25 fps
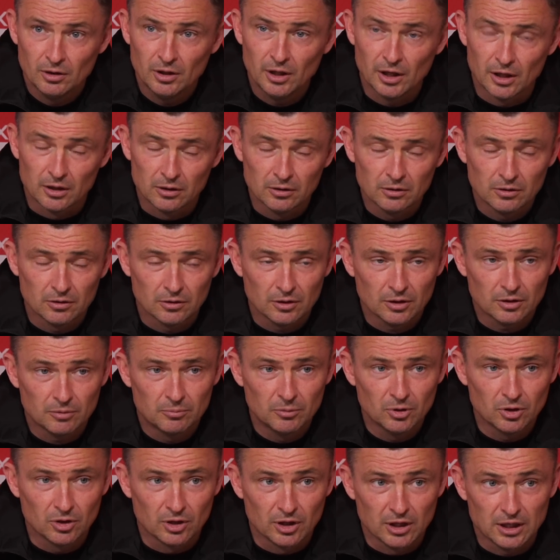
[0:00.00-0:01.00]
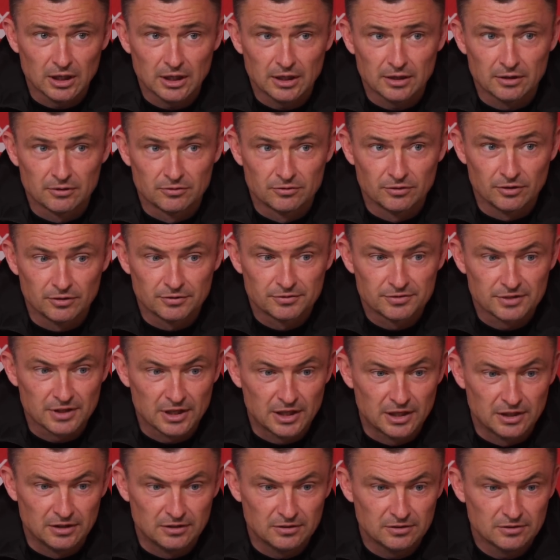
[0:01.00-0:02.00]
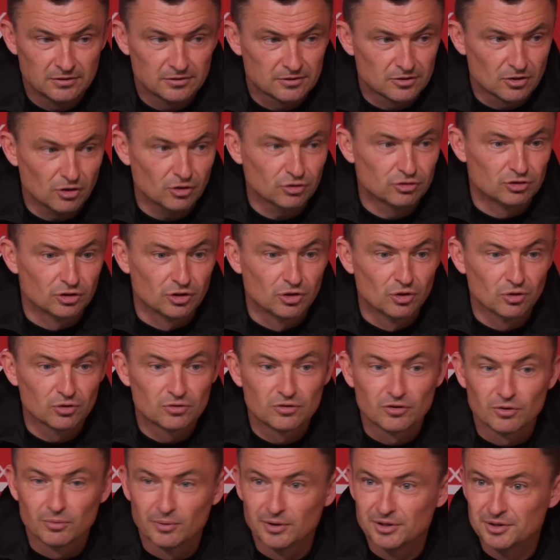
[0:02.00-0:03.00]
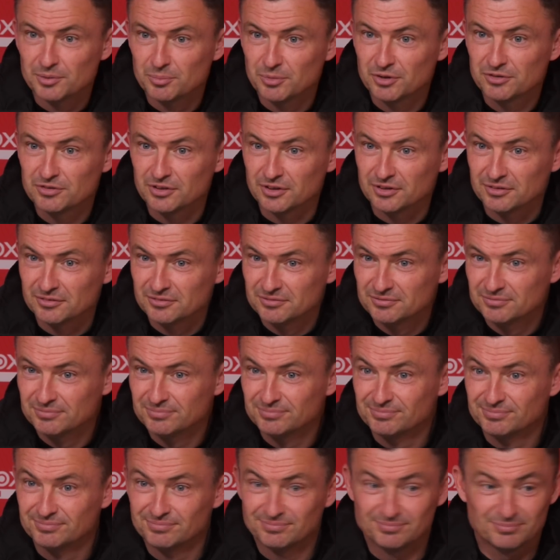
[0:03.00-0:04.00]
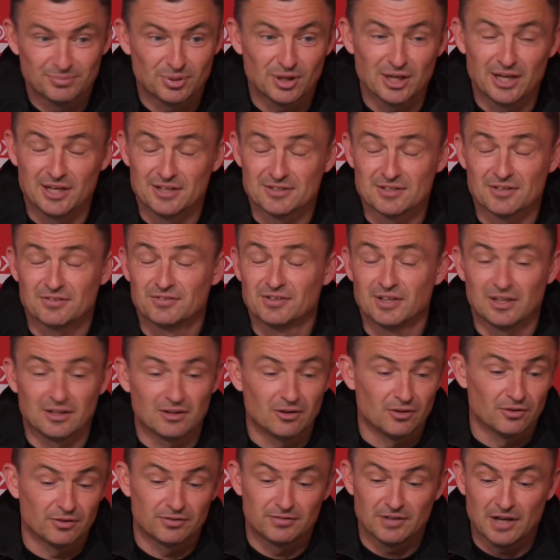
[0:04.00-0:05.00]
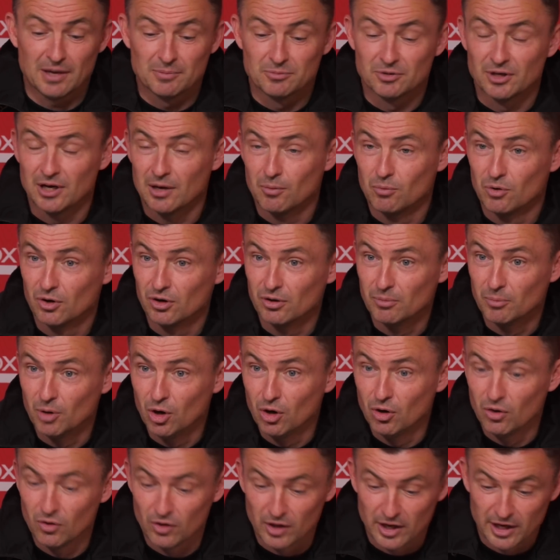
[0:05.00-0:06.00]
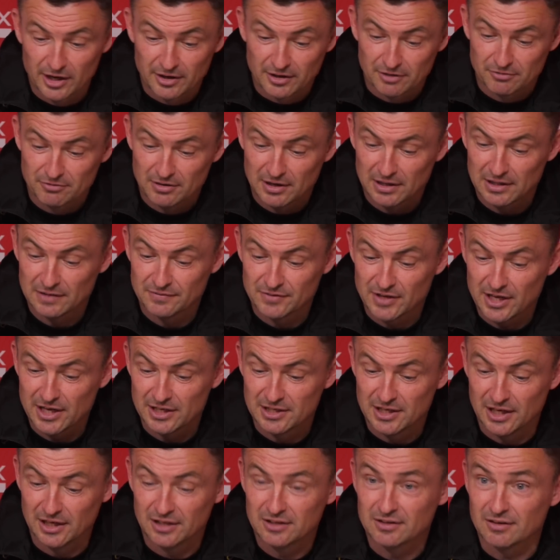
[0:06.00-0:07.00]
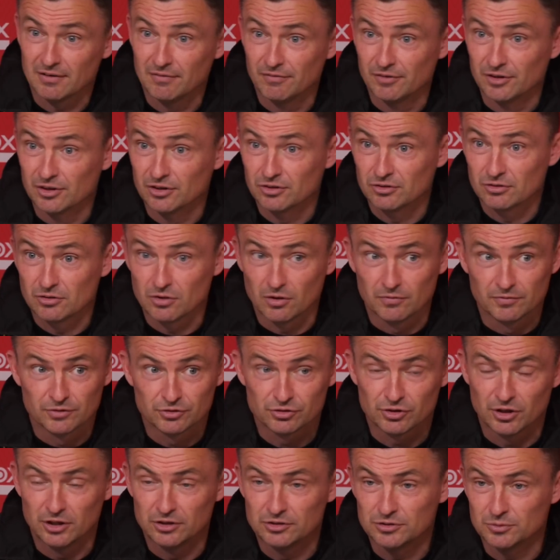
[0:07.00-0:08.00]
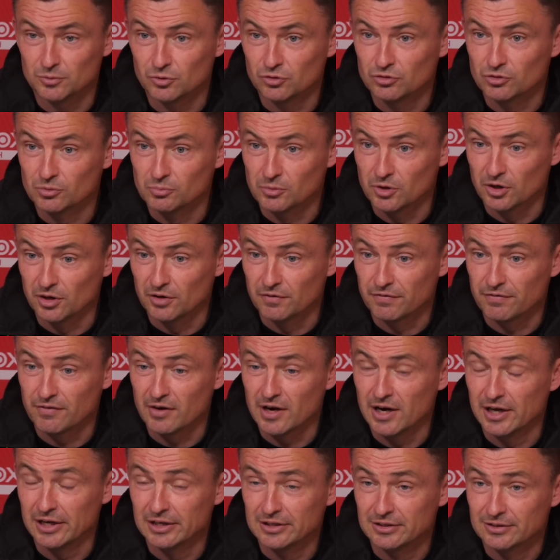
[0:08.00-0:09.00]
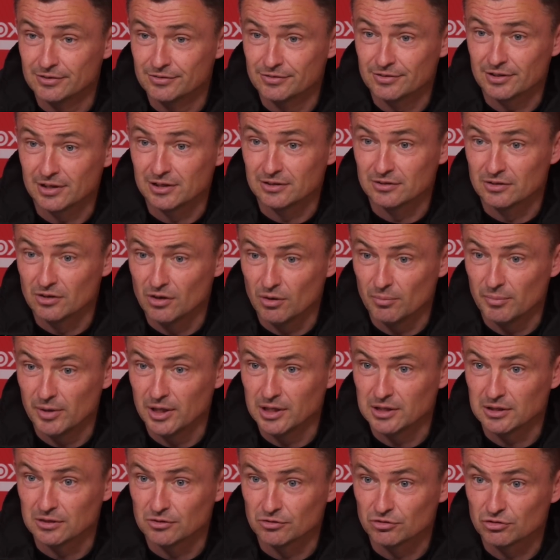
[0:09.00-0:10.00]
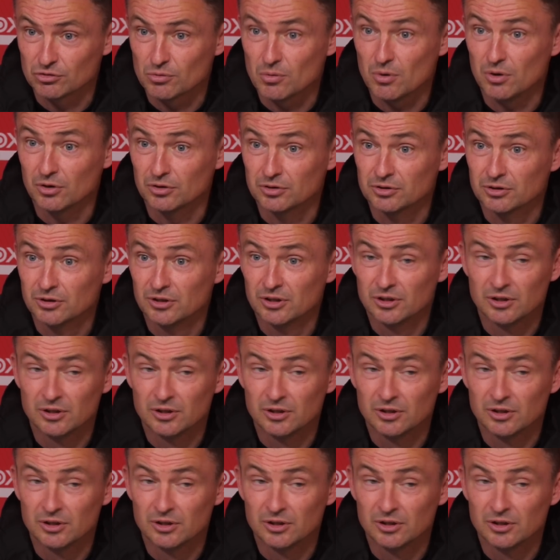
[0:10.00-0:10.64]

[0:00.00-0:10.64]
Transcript: Yeah, look, I'm not going to lie and say, of course you're gutted when you're missing players. I said it all the time, don't I? I want them all there. I'd rather have the headache of having a conversation with someone on a Friday and saying they're not making the squad,